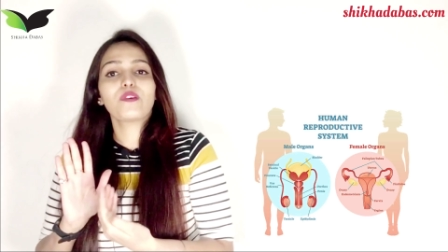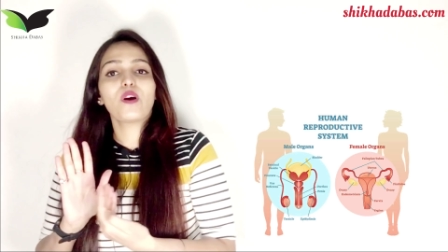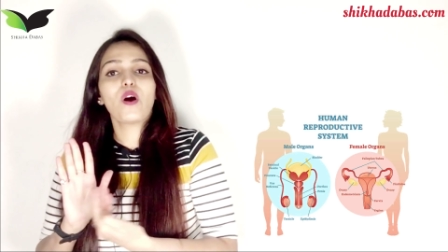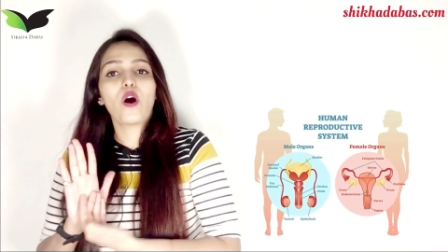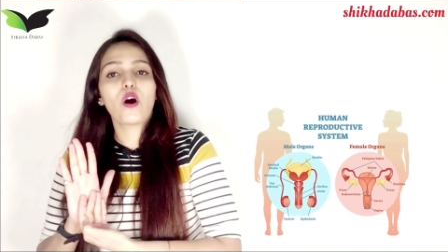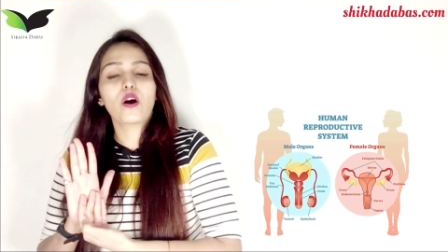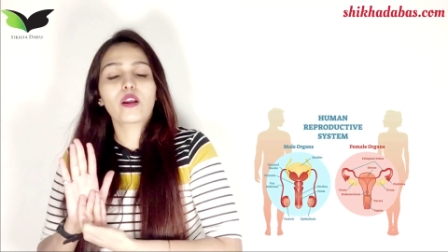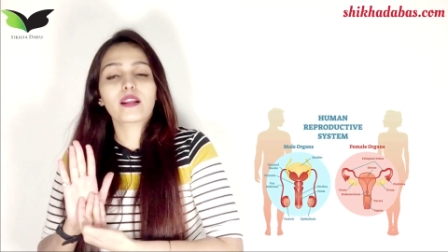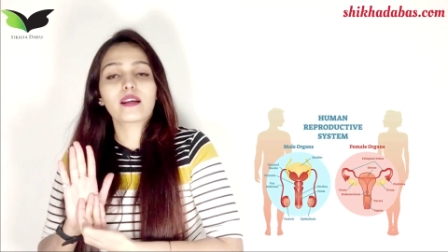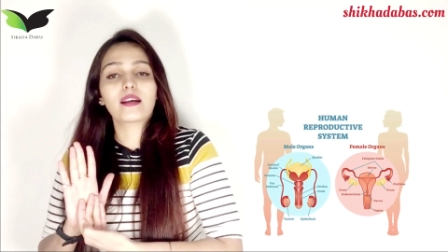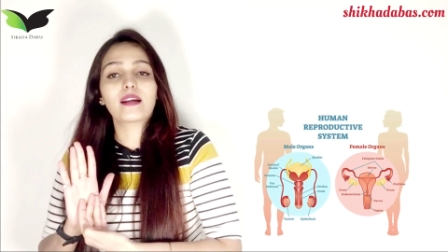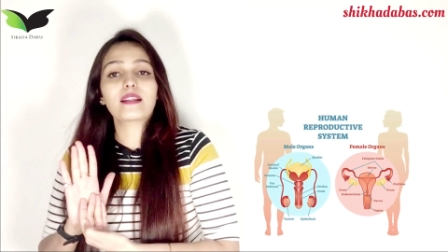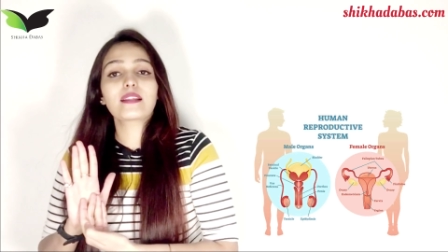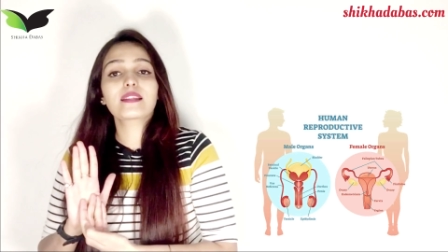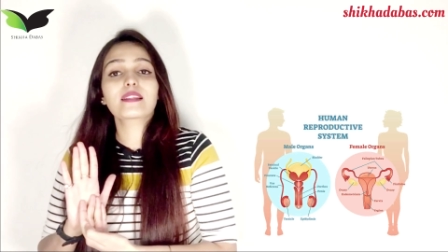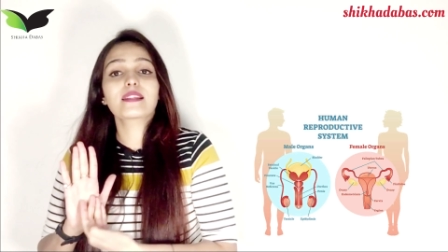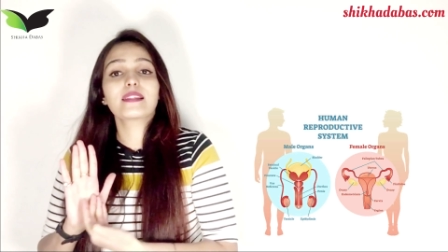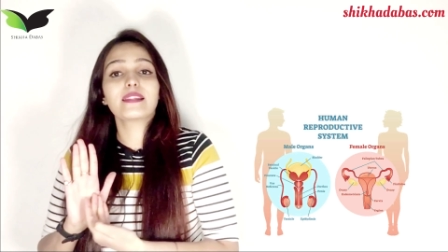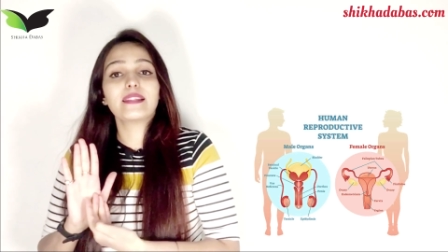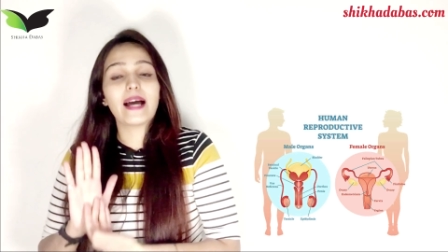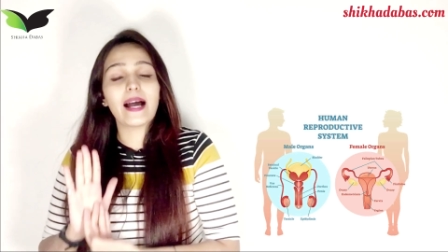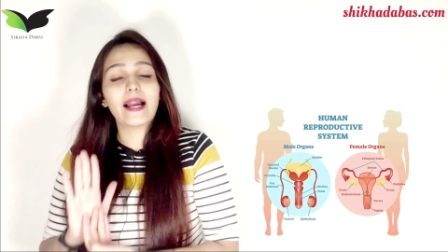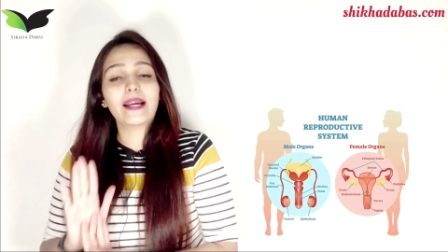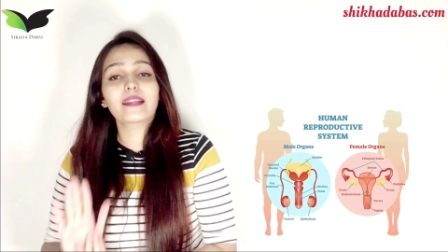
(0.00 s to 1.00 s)
organs
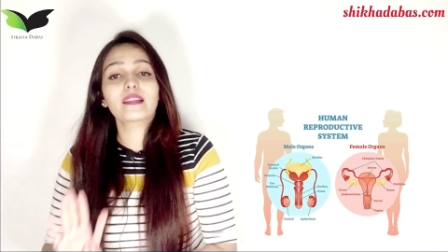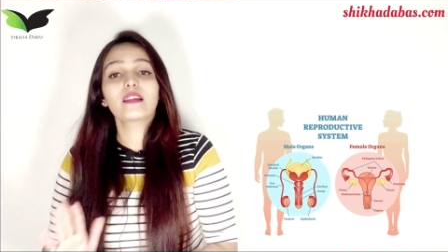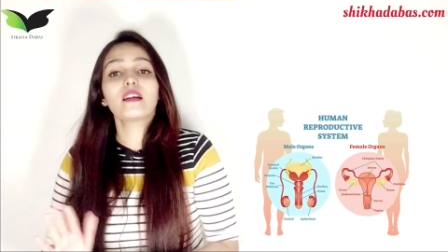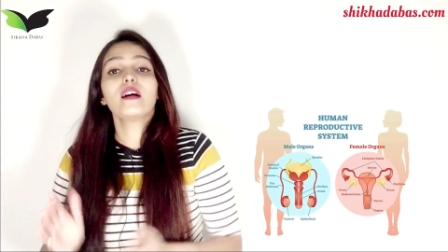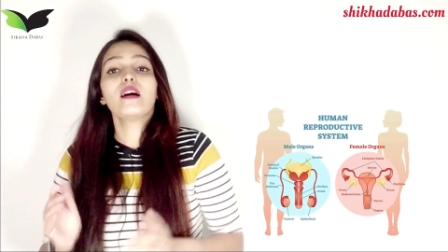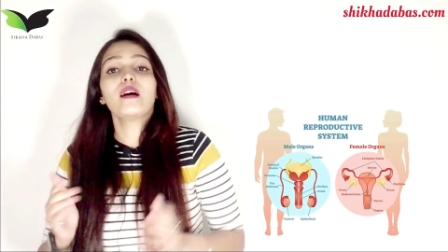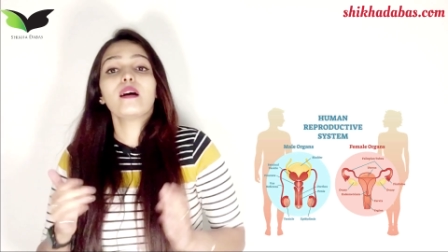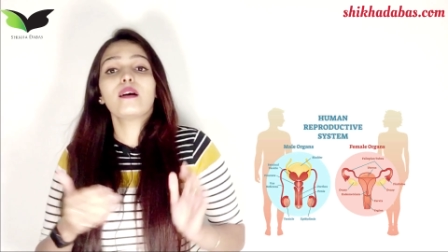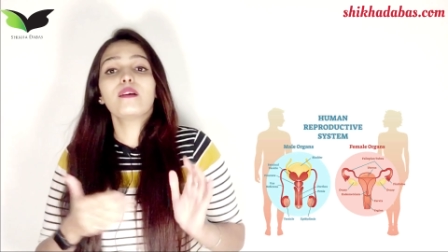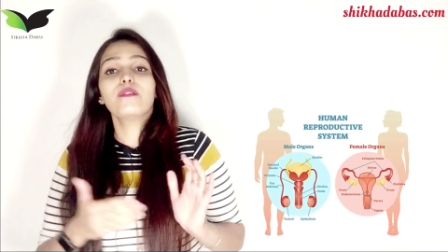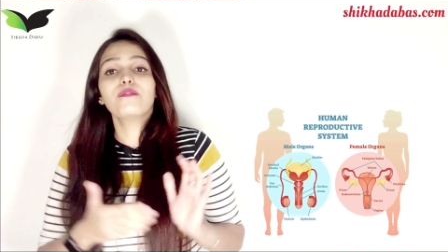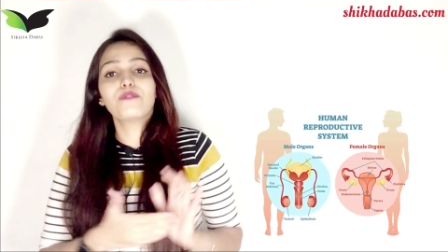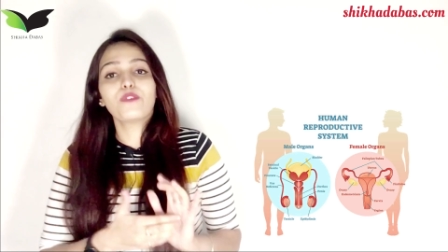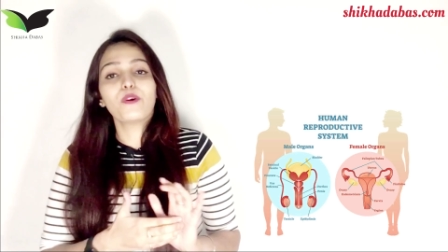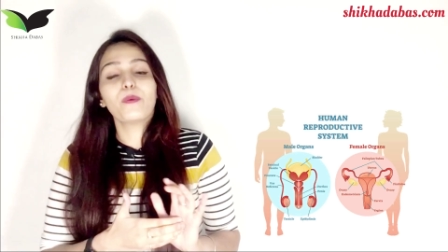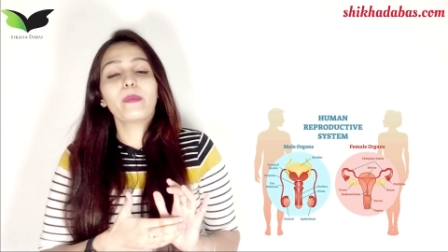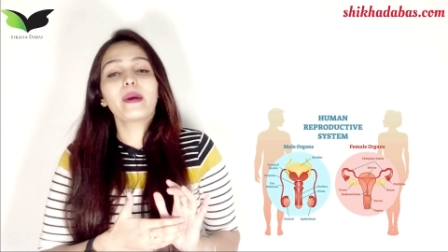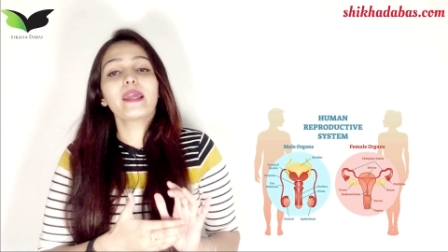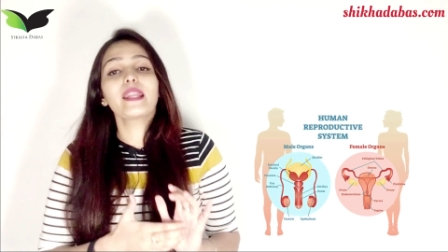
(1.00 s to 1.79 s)
that a woman